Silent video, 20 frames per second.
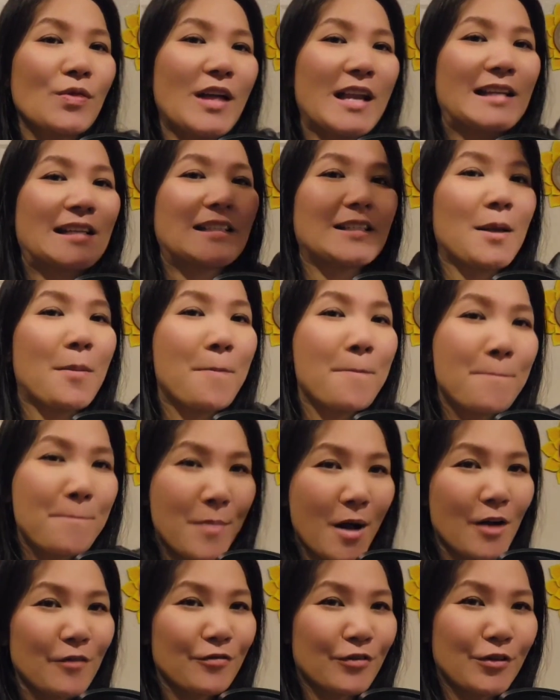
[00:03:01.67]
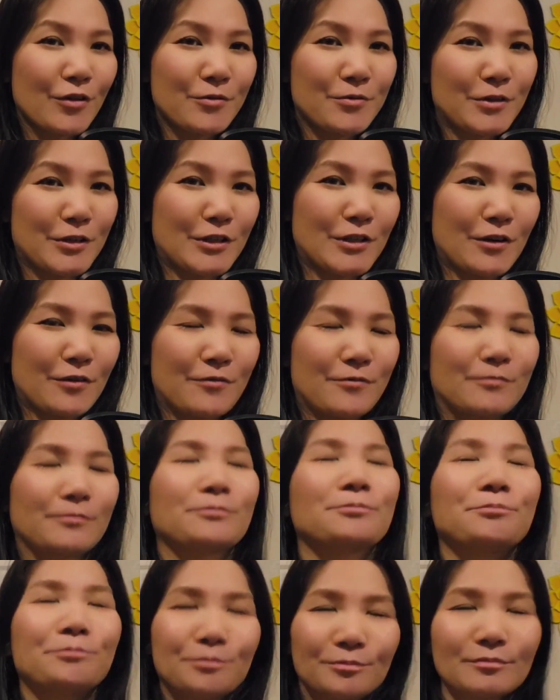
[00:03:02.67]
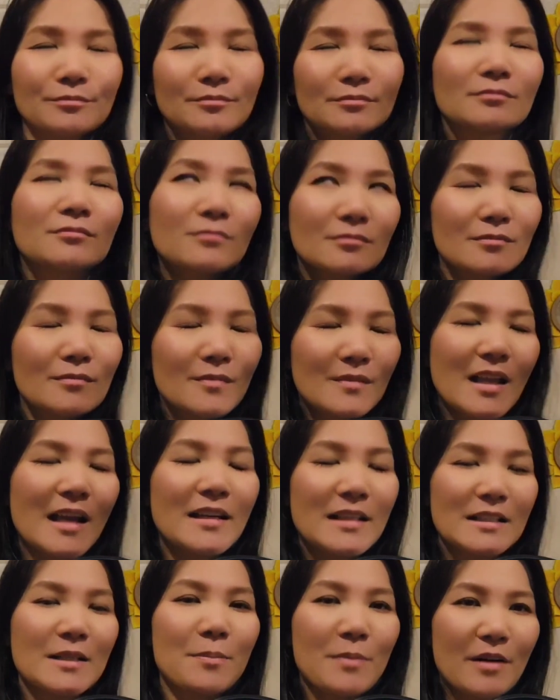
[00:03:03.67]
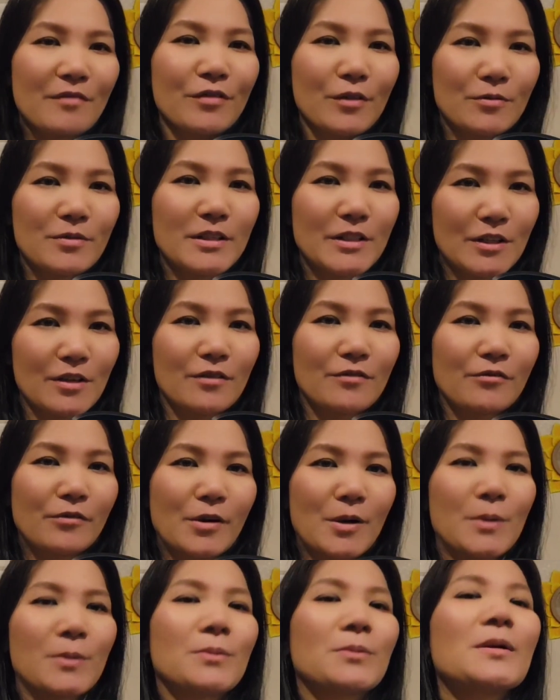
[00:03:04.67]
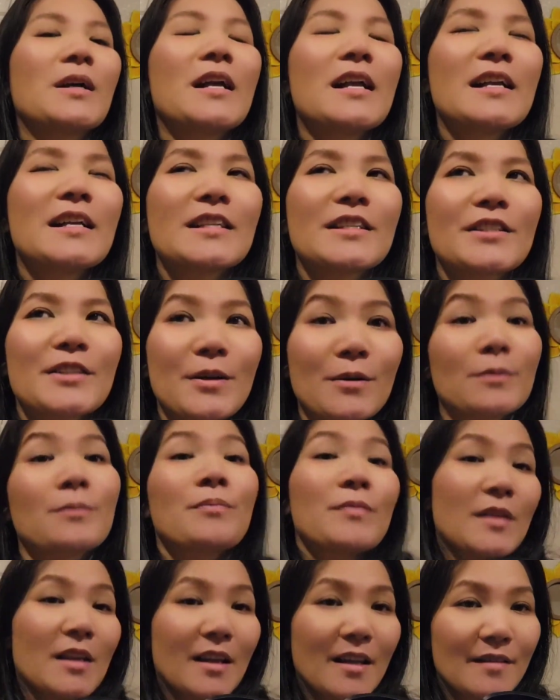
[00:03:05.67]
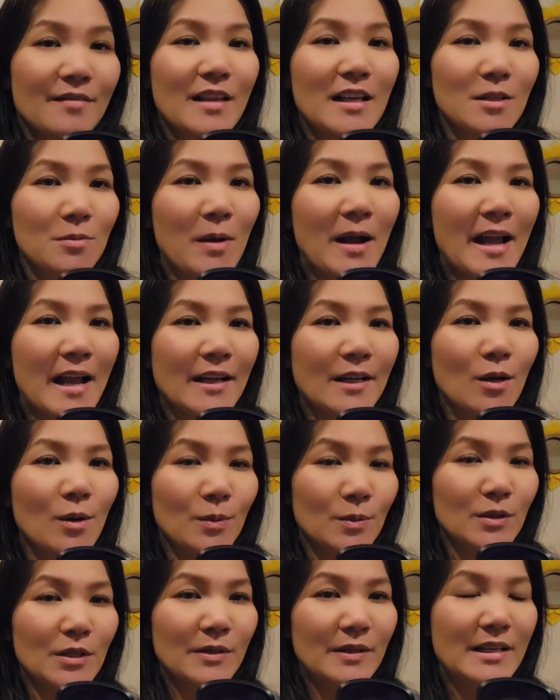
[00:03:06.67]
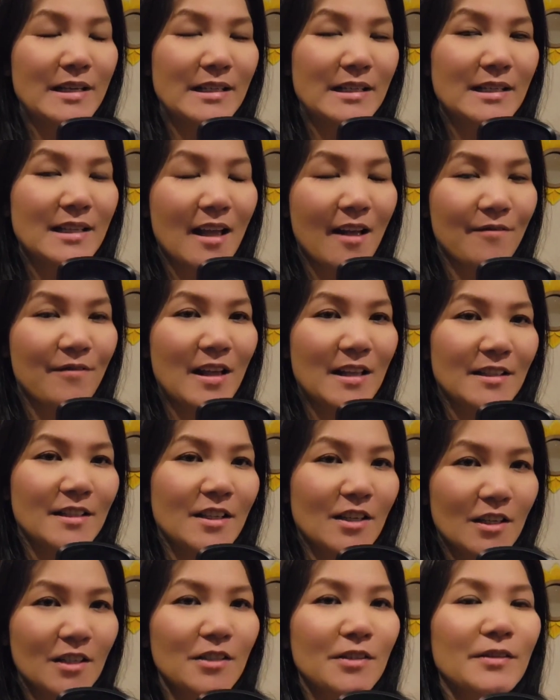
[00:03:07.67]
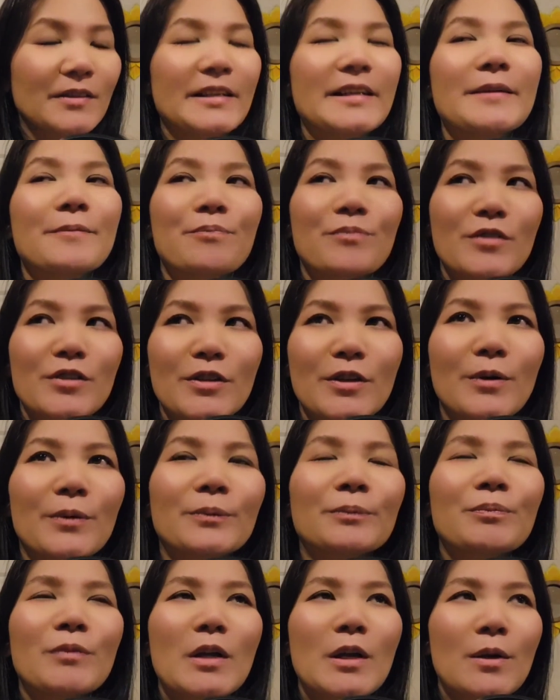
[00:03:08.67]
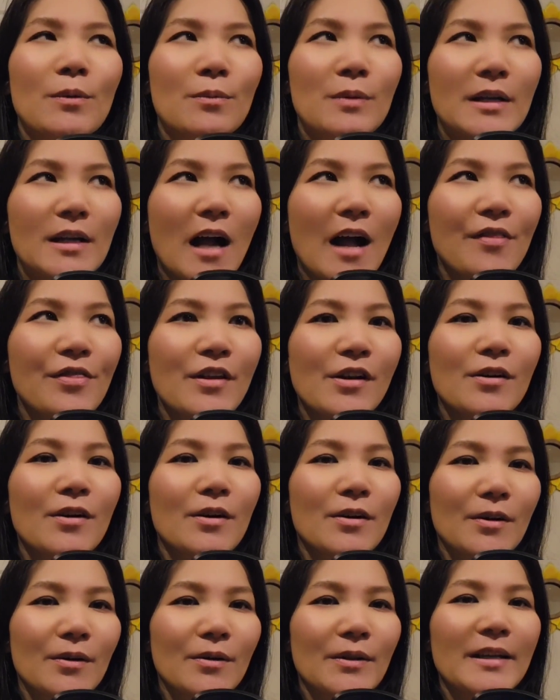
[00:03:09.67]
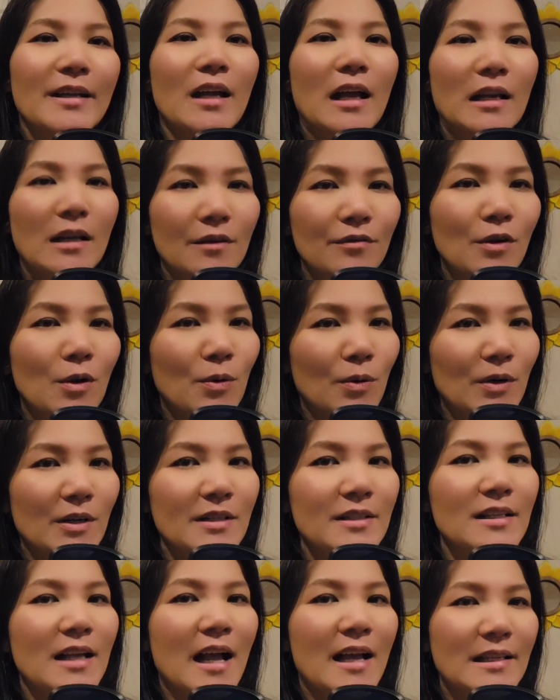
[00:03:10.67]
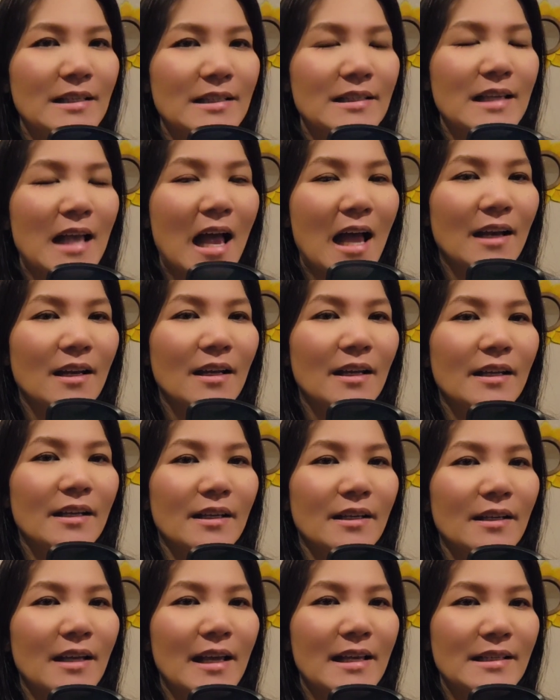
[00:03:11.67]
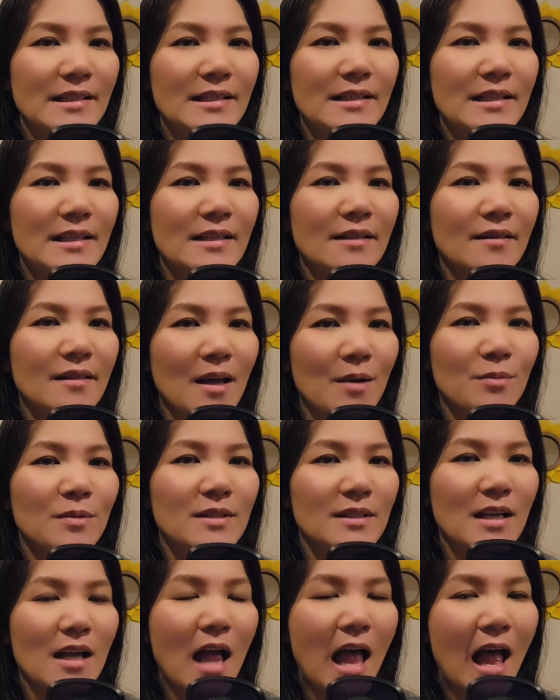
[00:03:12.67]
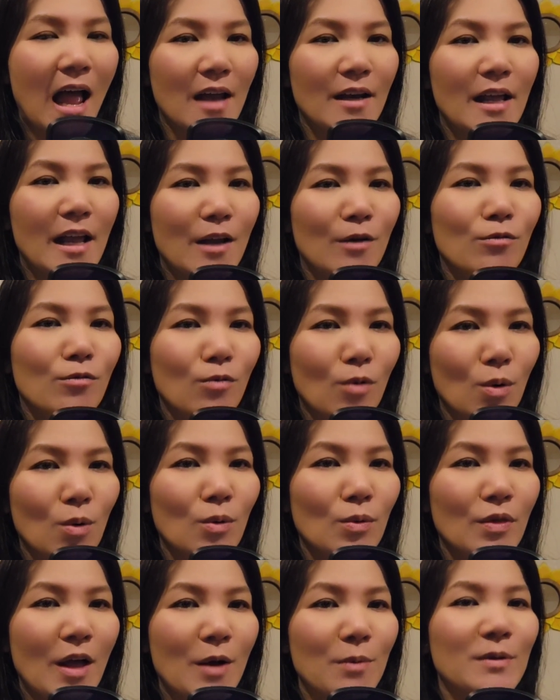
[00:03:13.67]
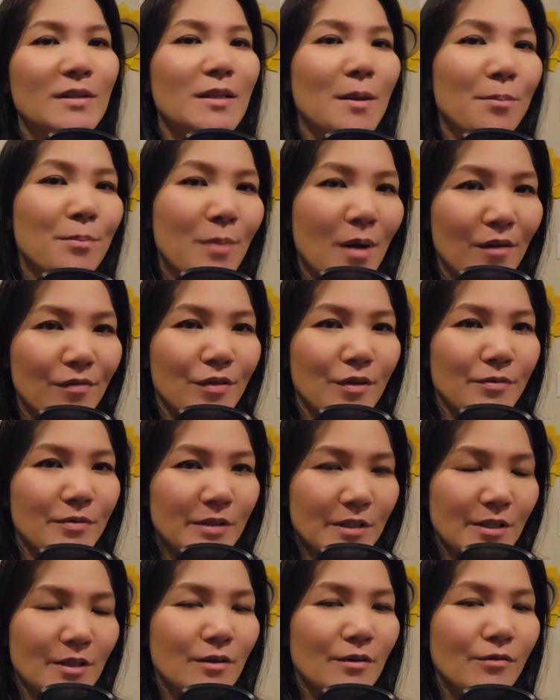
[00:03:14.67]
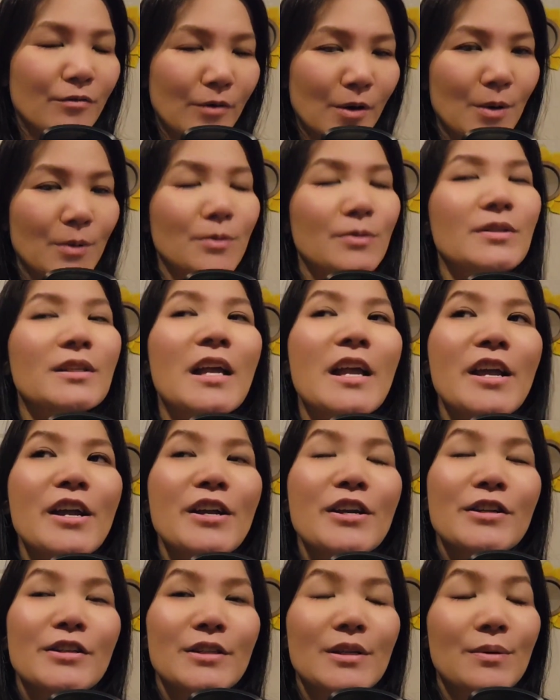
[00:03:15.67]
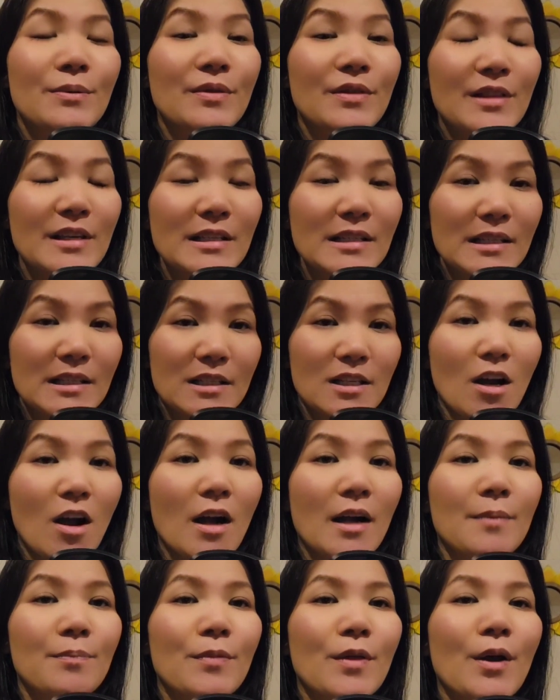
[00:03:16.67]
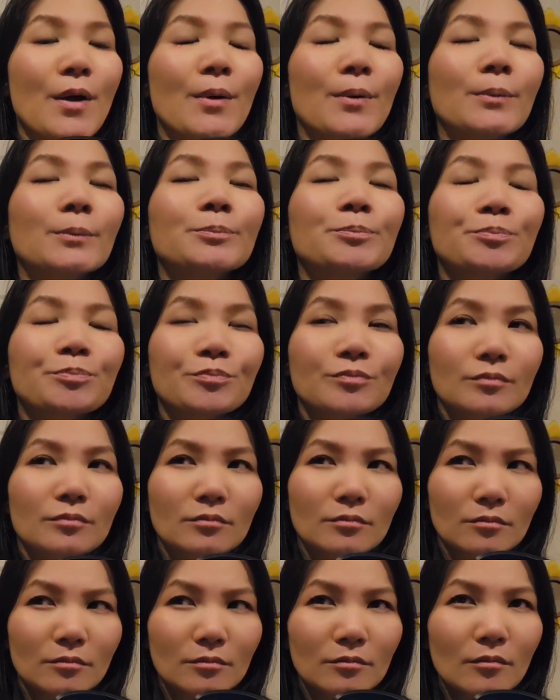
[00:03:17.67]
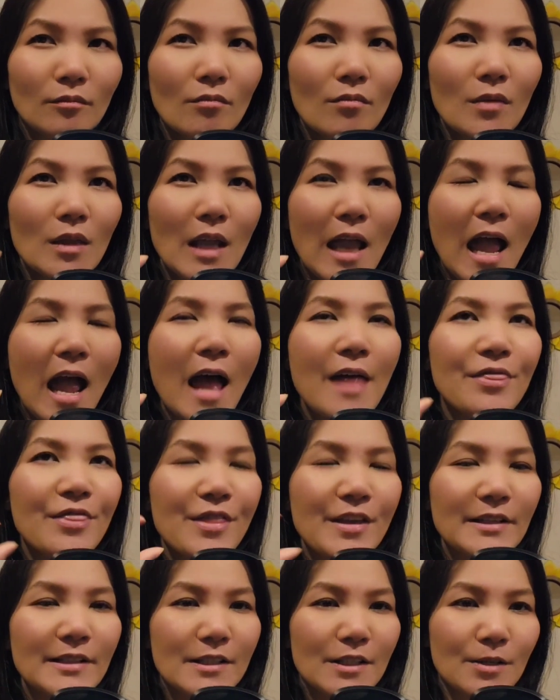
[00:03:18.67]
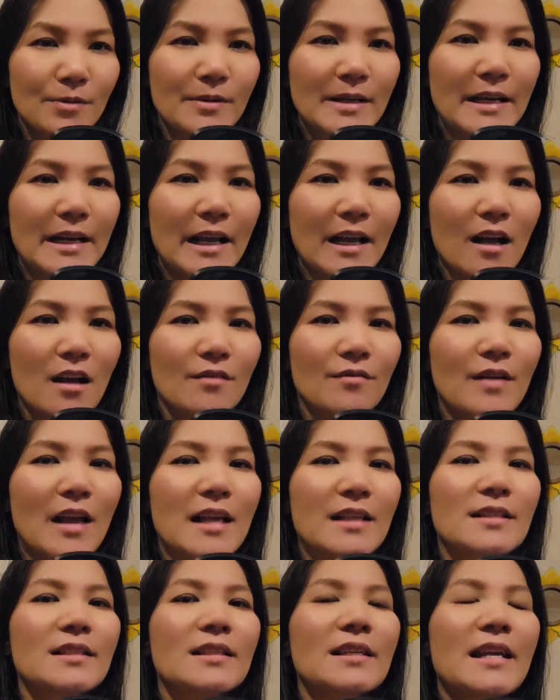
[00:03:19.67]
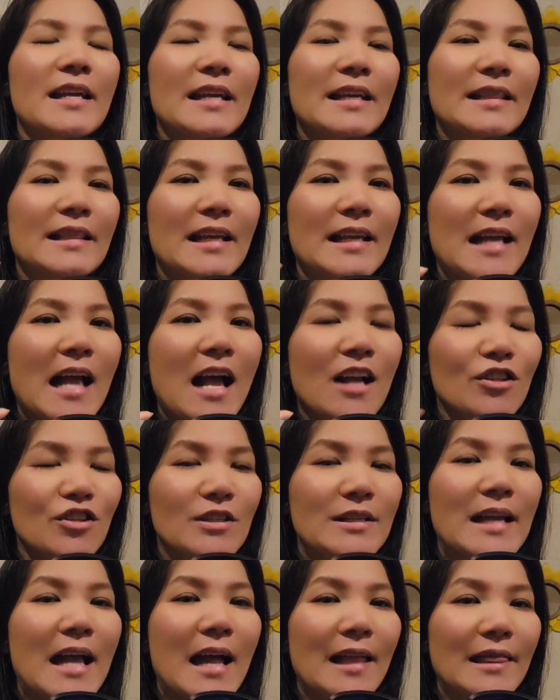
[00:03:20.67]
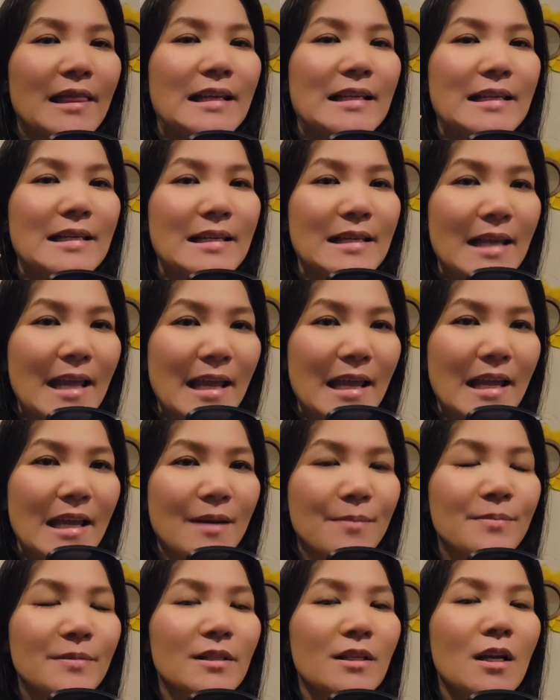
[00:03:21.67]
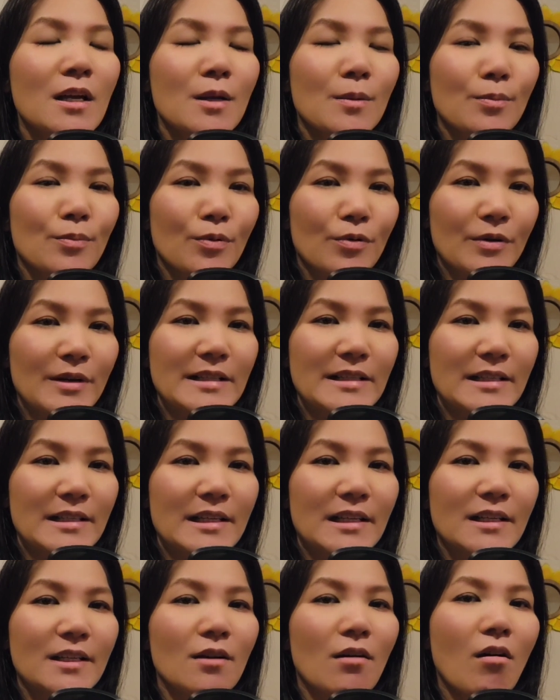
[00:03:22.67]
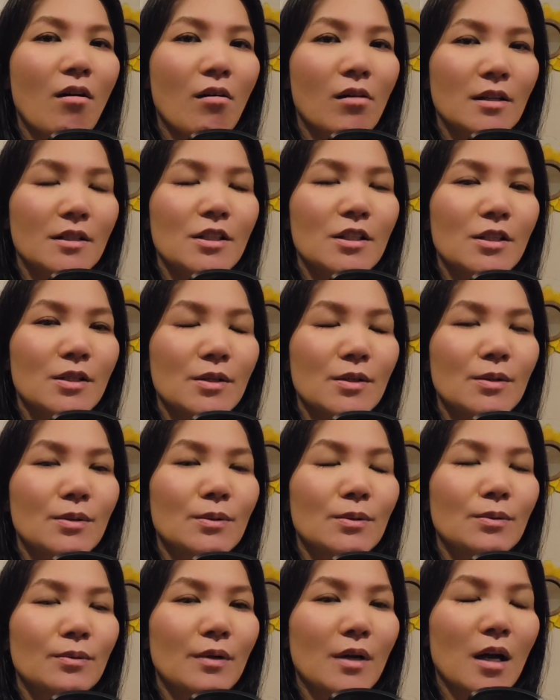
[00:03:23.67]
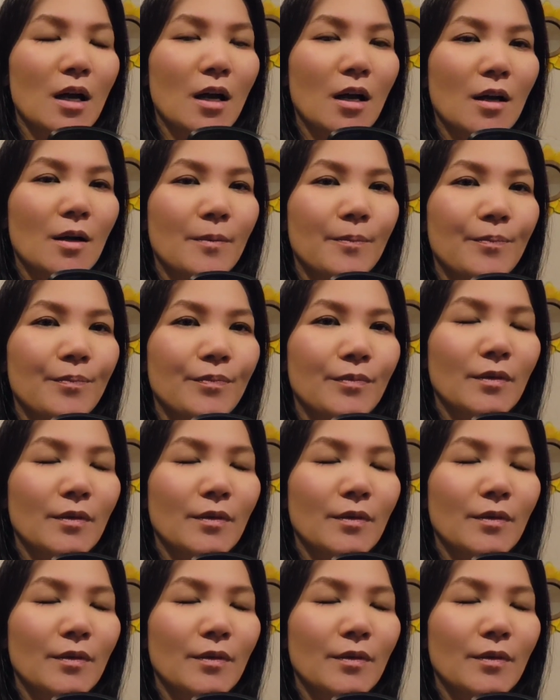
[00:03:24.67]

that is above the reserve, that is above the reserve row. So that's why I go to these events early. So we got there early. And of course, I sat in a seat that was at a row that was above the reserve rows. So this time, though, at this screening event, they actually had the names printed onto, um,